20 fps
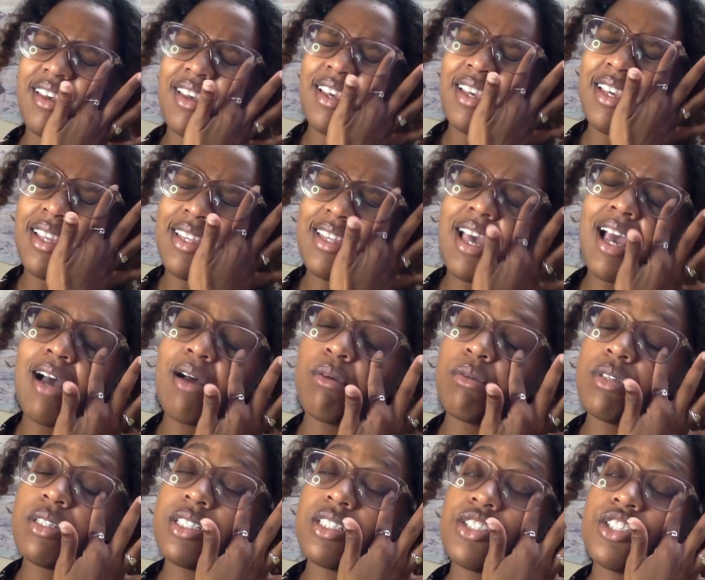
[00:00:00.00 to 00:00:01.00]
And that
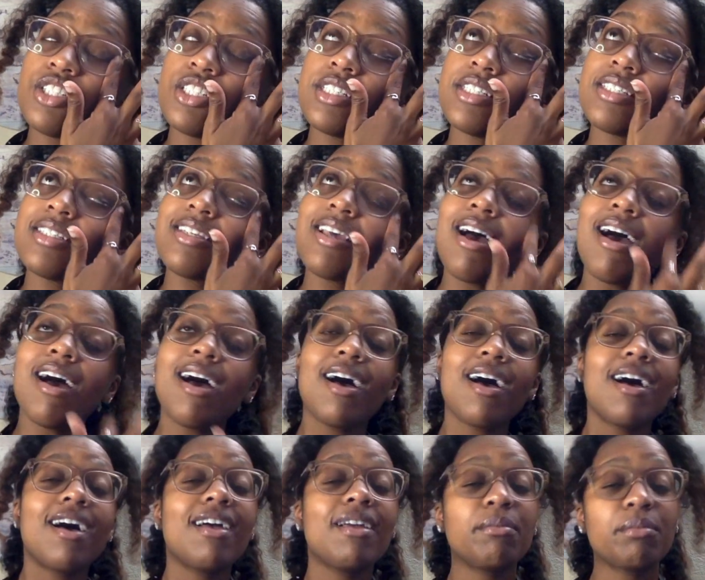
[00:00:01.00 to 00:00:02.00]
was just
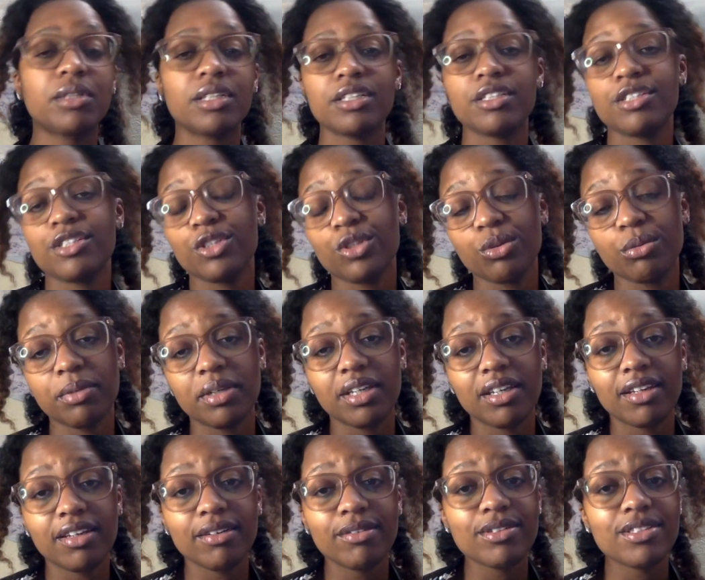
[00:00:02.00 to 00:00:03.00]
time
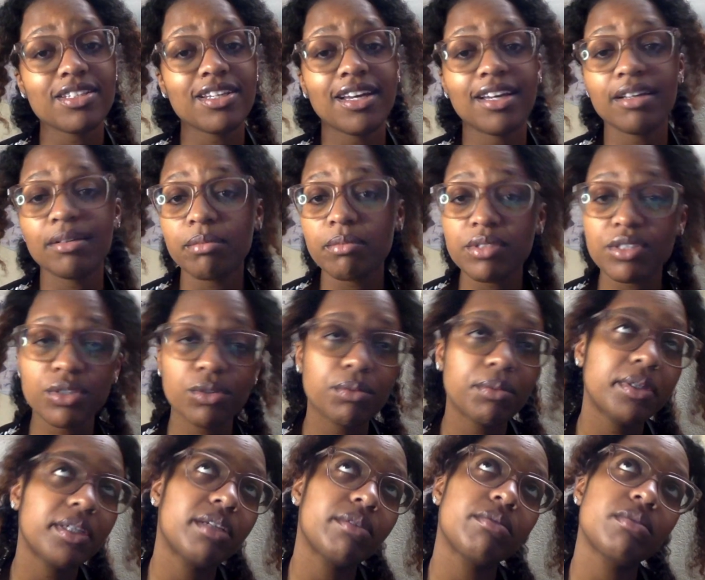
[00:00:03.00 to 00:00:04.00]
consuming. It was time
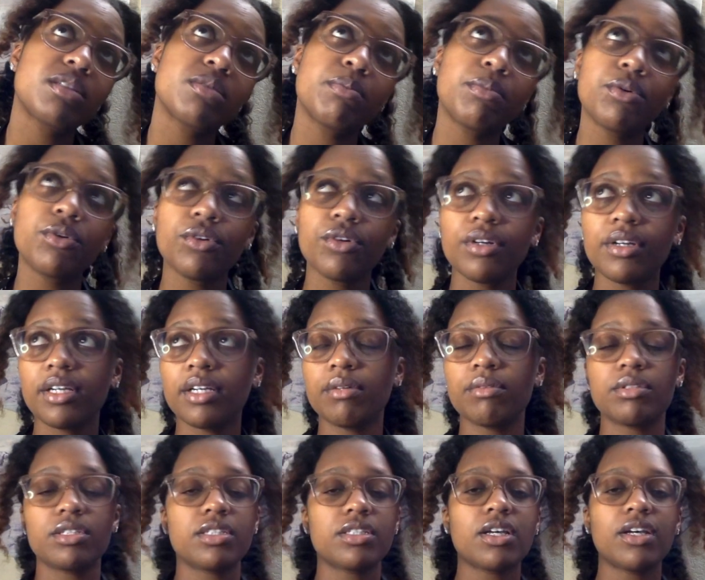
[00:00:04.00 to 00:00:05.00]
consuming. It was boring. It
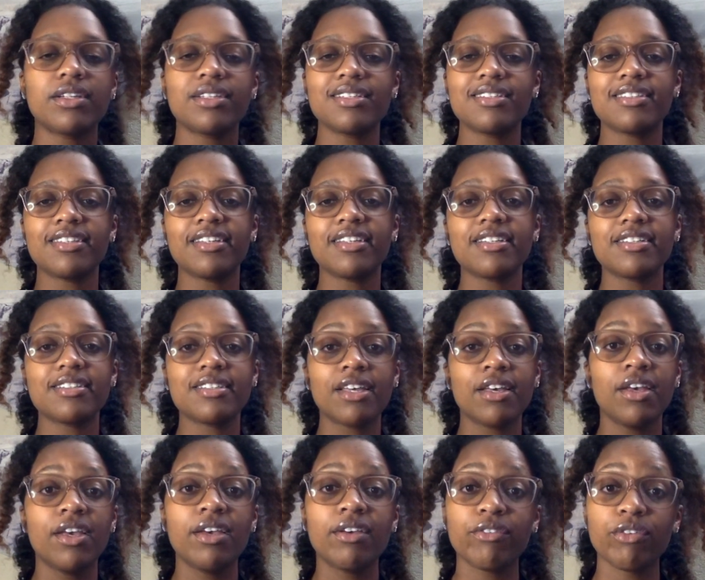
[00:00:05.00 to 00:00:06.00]
was just all these things.
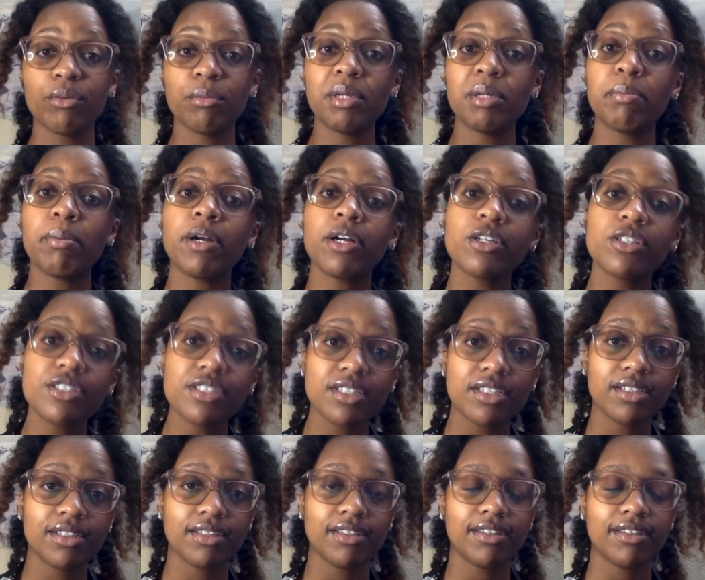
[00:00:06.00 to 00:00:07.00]
For me
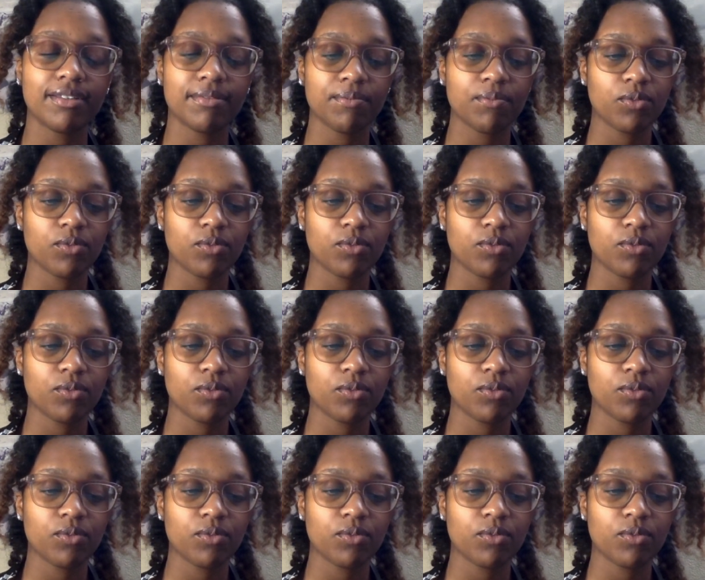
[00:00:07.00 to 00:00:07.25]
personally,